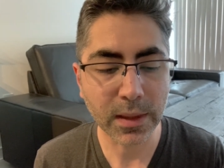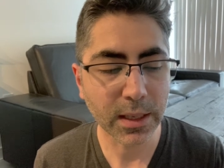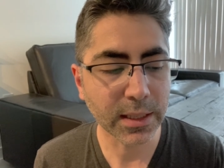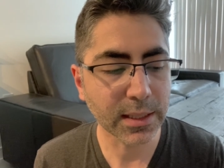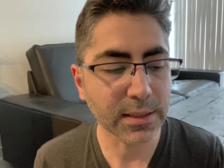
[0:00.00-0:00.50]

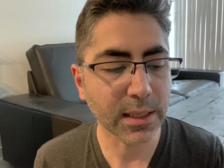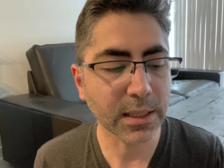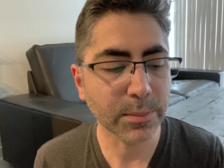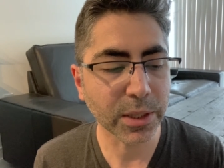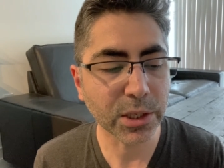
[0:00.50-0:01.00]
it is in
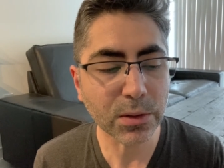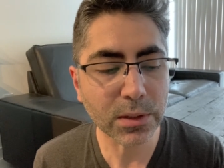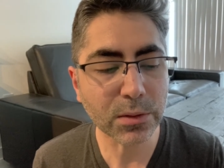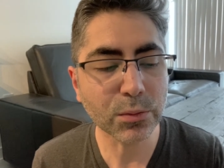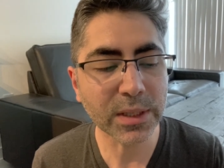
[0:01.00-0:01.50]
a
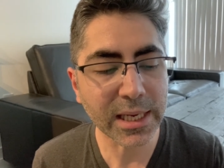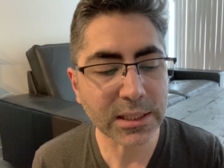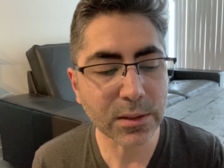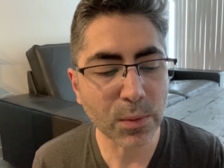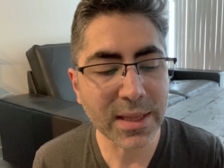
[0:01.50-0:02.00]
peculiar
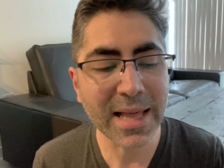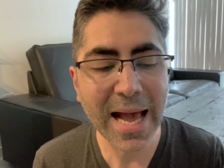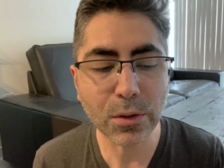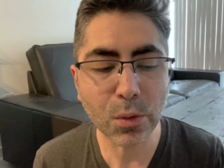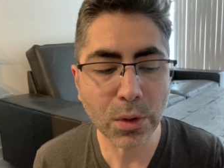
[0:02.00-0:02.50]
relation with
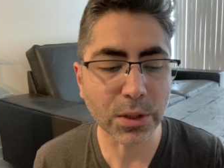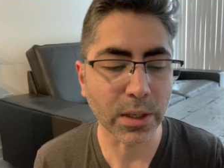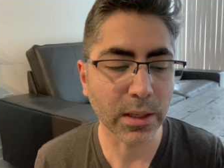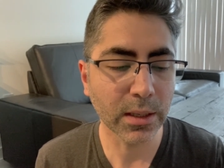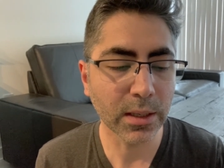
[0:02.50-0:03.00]
that
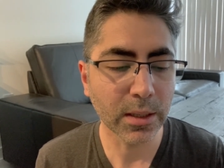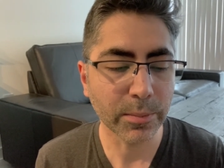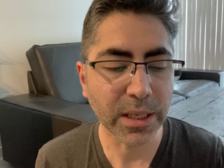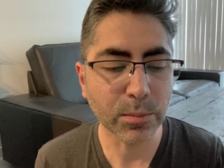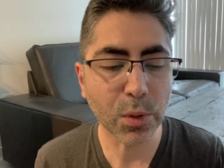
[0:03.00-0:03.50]
order,
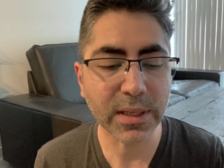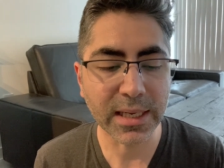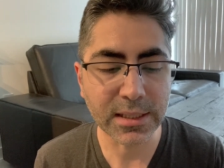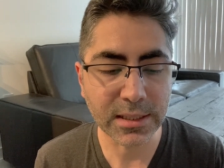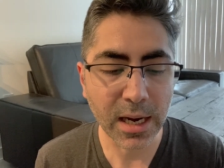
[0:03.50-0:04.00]
being both
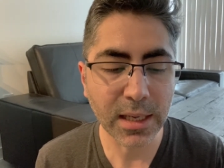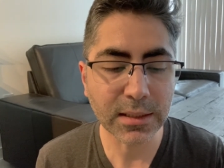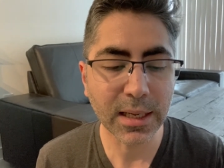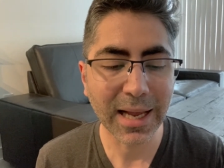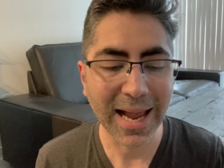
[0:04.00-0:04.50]
inside
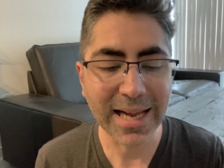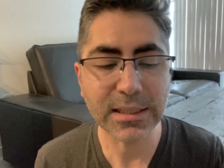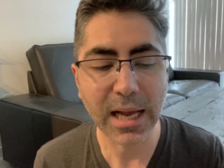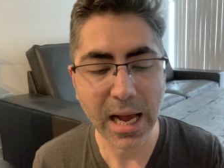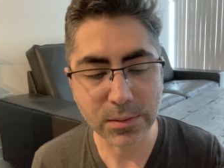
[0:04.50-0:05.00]

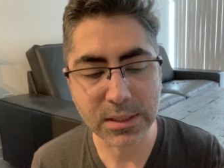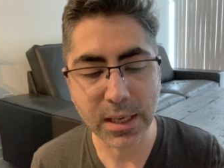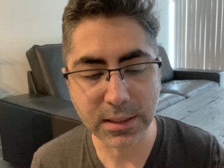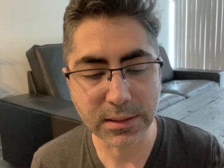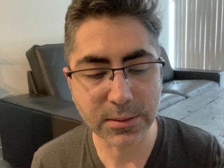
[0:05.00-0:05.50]
and
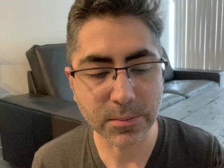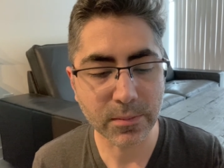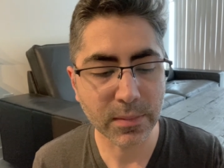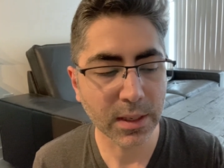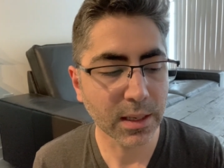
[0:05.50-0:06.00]
outside it.
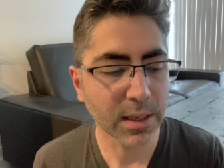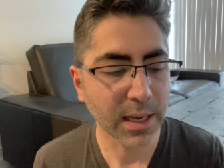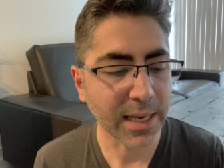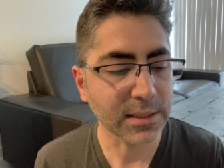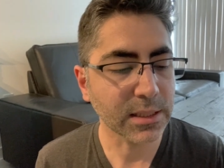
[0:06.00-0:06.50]

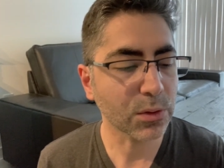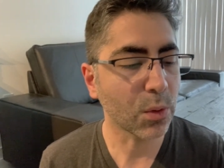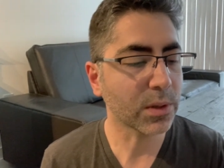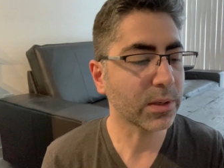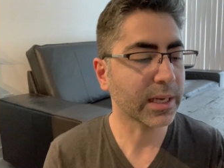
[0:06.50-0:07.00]
As this
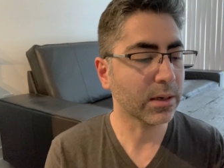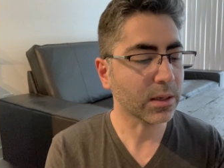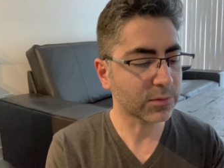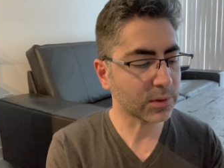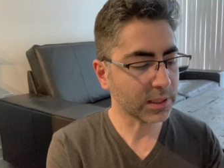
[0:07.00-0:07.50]
order
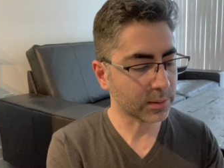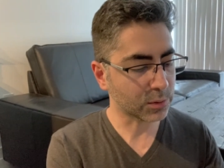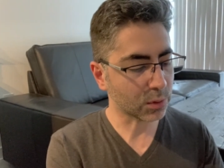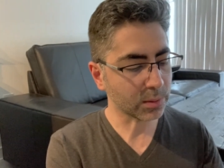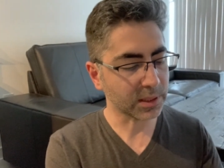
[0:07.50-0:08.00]
cannot fully
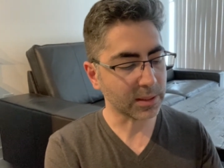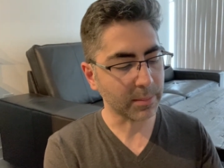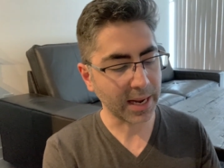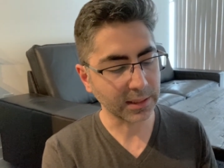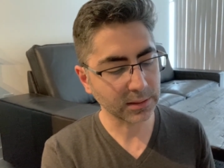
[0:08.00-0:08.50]
absorb the
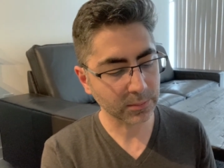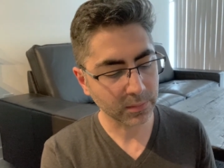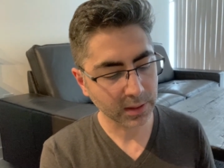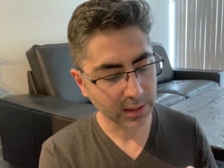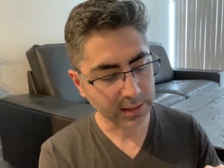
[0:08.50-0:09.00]
demand,
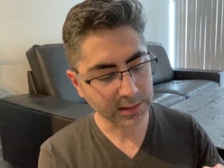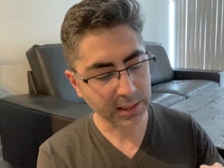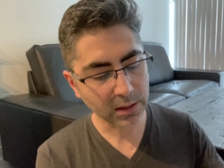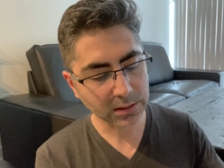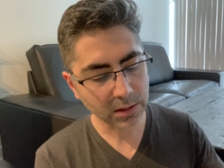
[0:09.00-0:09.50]
it
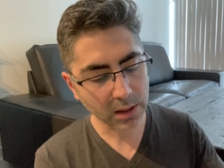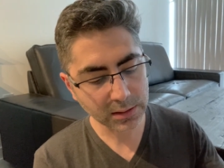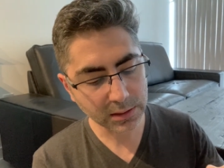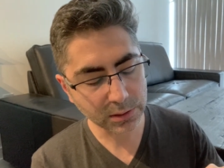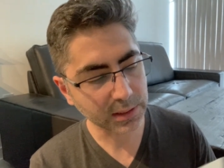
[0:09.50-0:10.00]
cannot
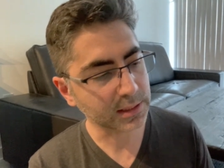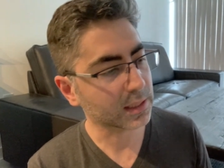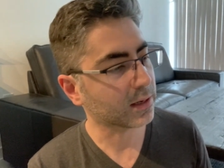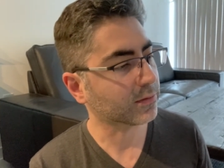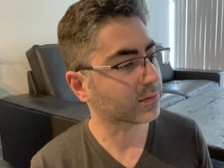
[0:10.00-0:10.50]
constitute
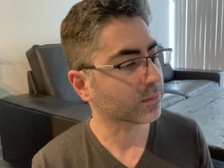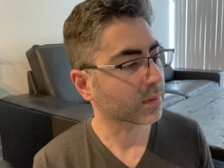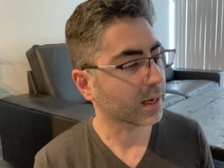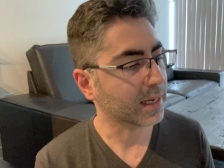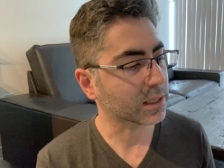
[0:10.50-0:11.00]
itself
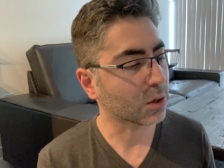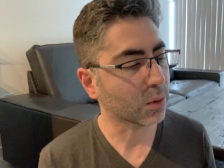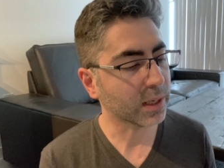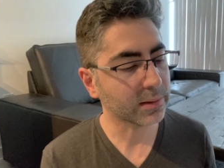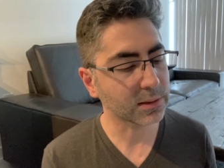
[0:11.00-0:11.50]
as a
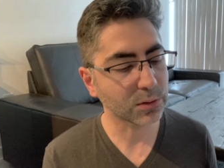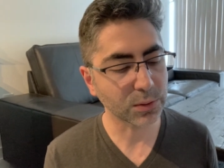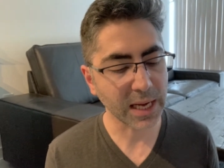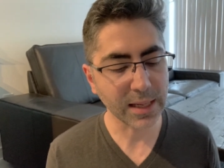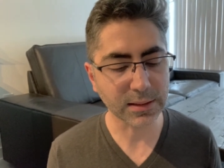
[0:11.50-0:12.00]
coherent
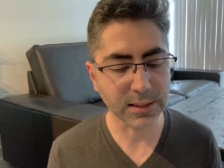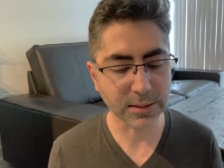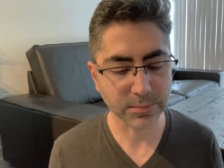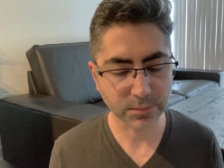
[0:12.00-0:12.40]
totality.